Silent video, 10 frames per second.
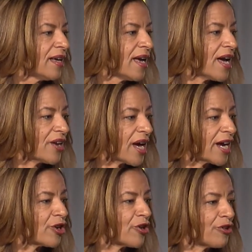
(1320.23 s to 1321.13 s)
and I
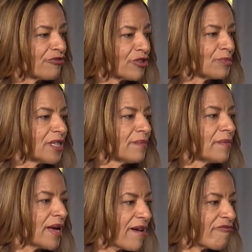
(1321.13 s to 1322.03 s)
learn from them
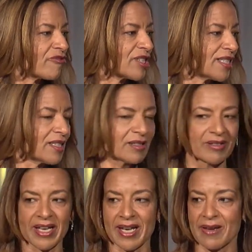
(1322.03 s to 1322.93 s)
every single
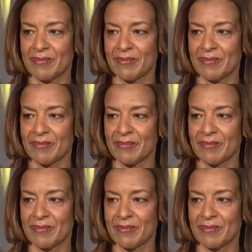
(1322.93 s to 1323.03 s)
day.